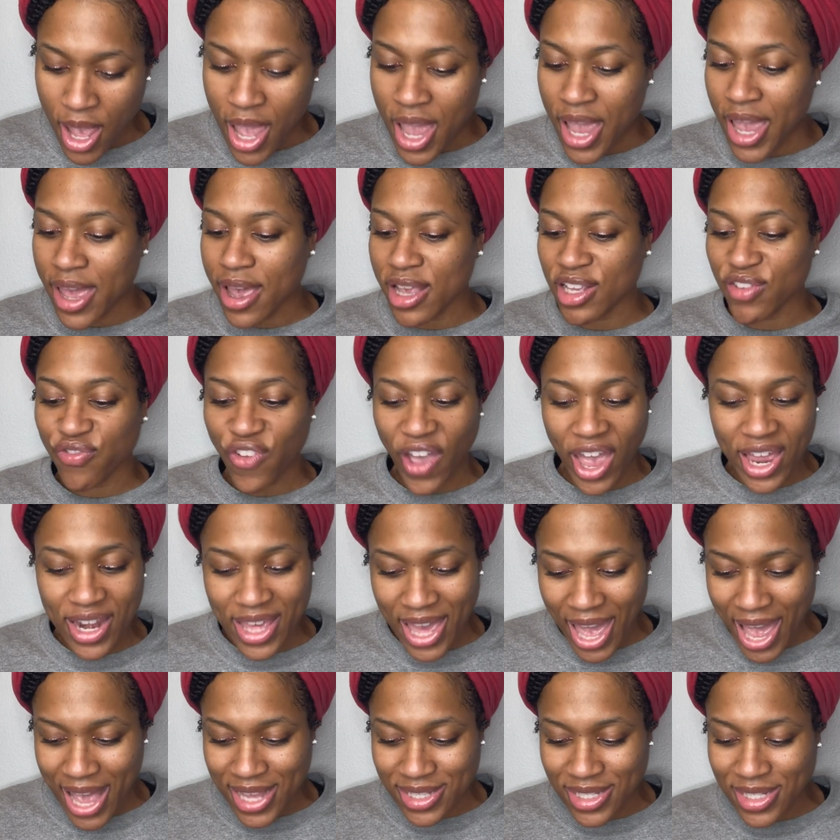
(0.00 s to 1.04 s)
It has fatty
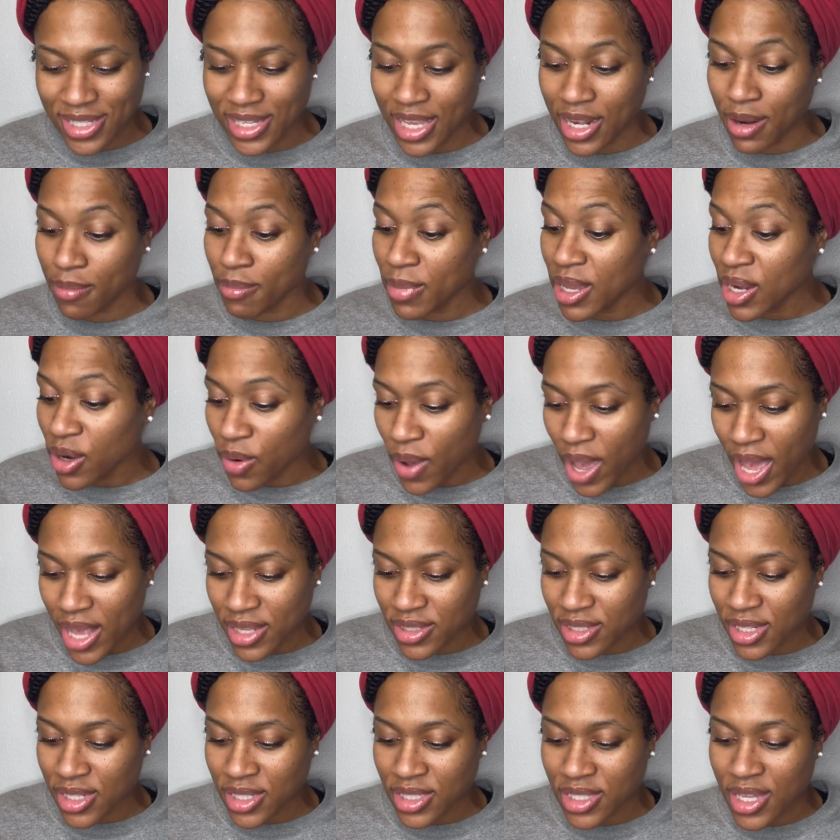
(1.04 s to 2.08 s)
acids and amino
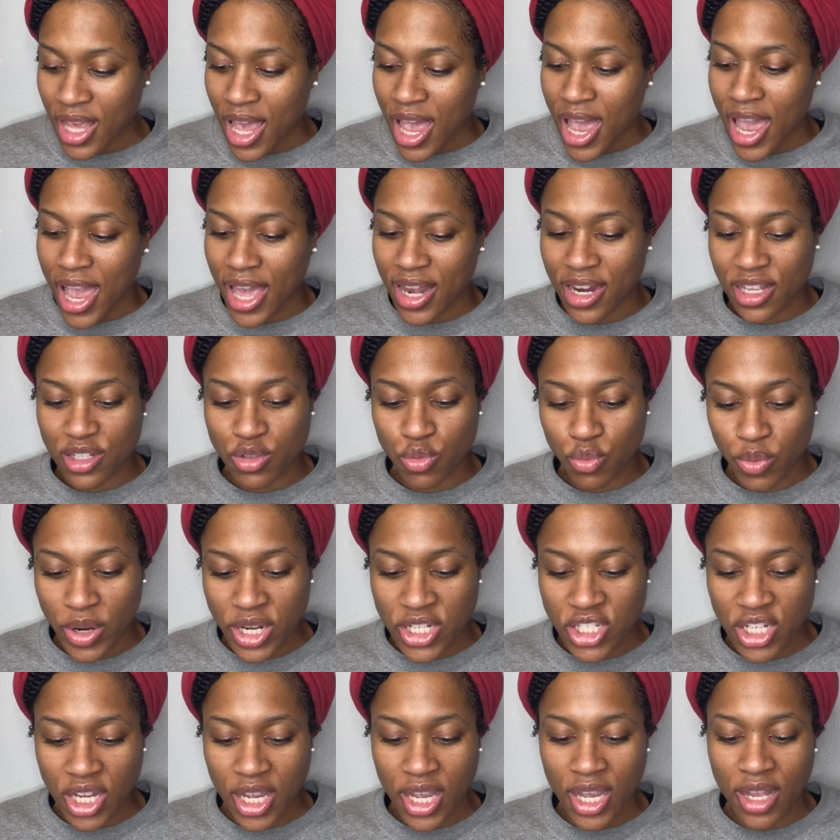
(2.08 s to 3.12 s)
acids and is rich
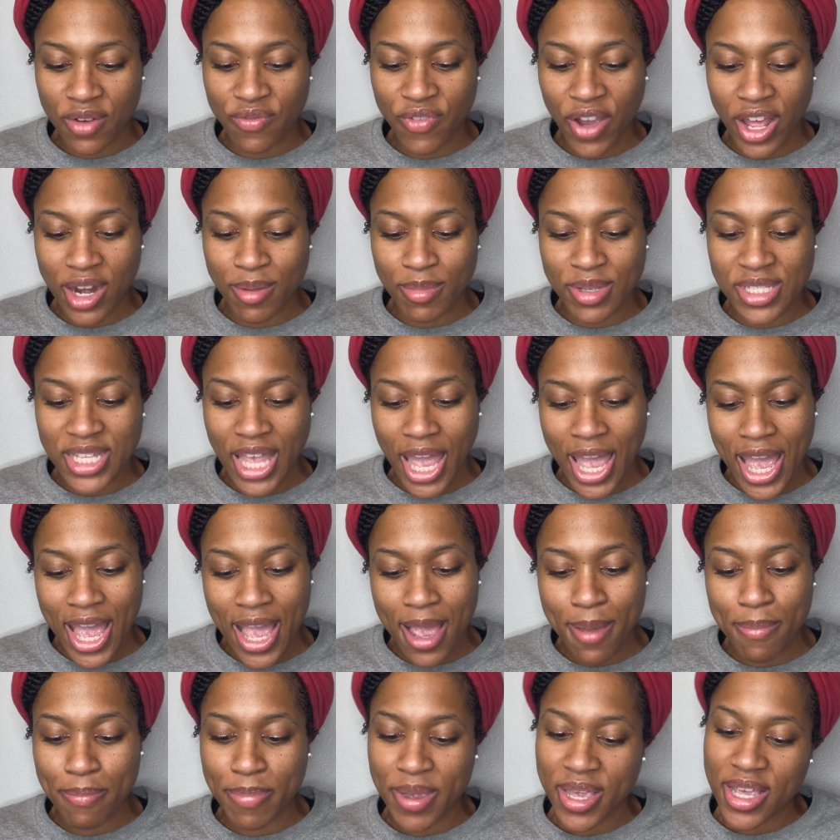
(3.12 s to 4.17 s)
in vitamins A,
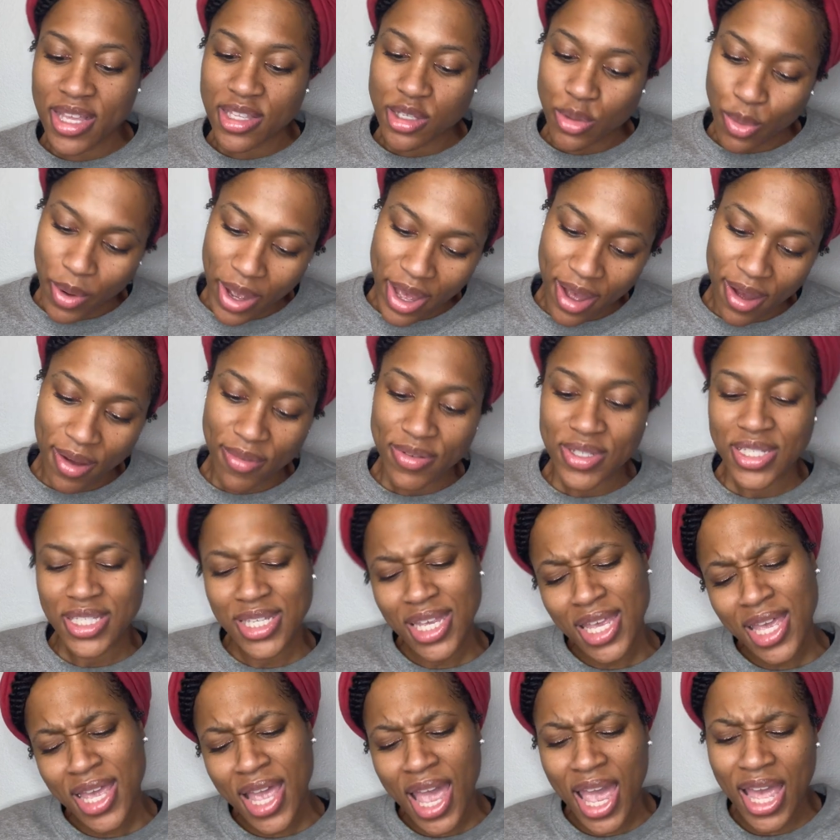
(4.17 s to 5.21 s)
B twelve,
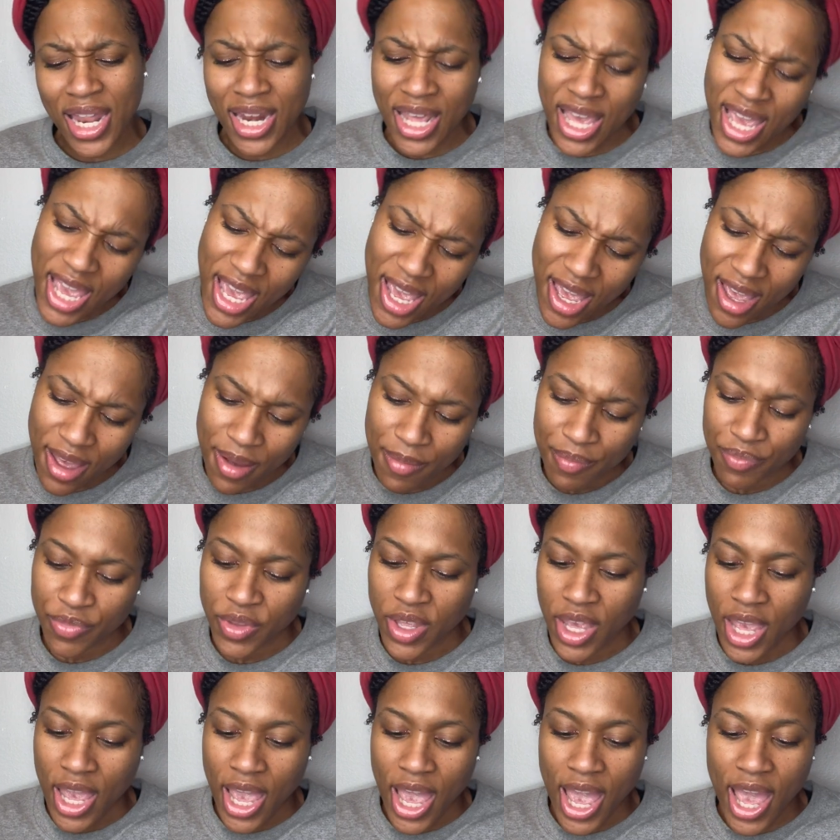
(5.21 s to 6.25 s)
C, and E.
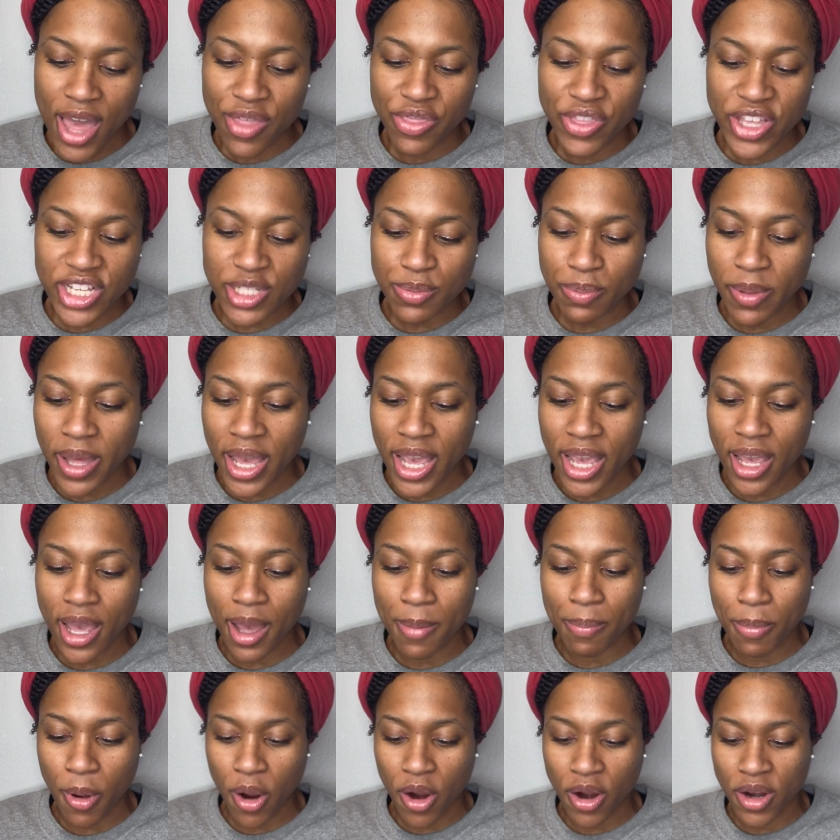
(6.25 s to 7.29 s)
And this play a
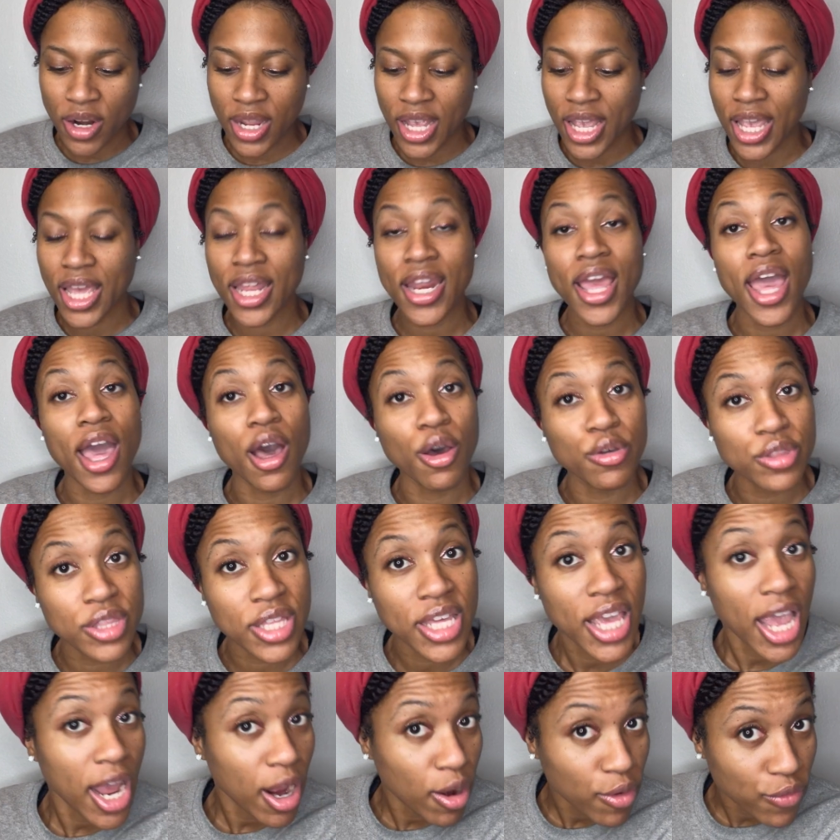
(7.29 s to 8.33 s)
part in healthy
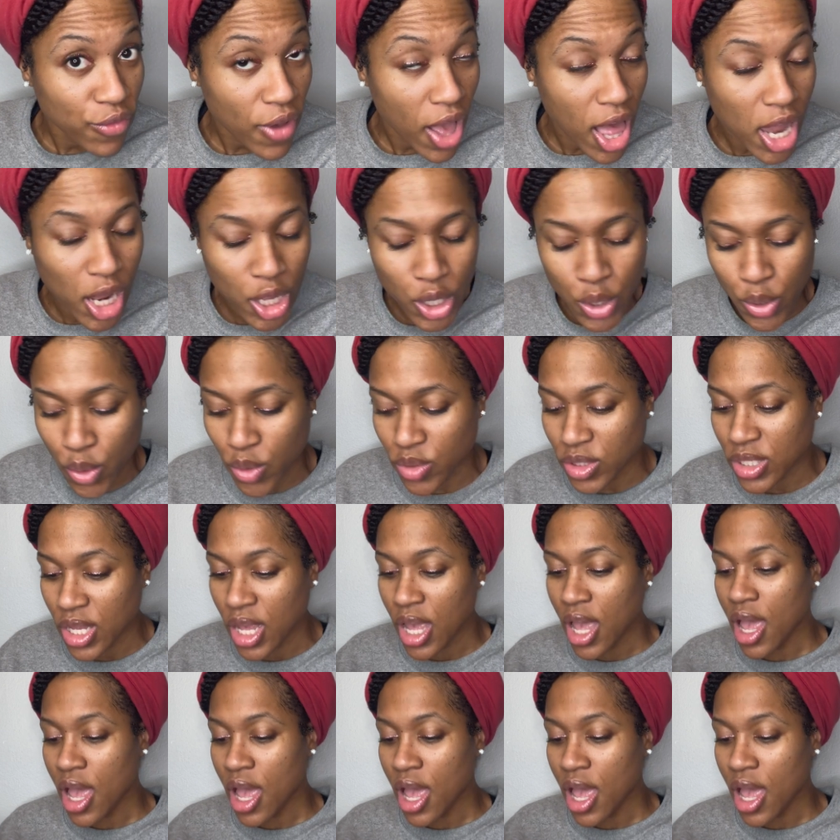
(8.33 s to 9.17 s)
hair follicles.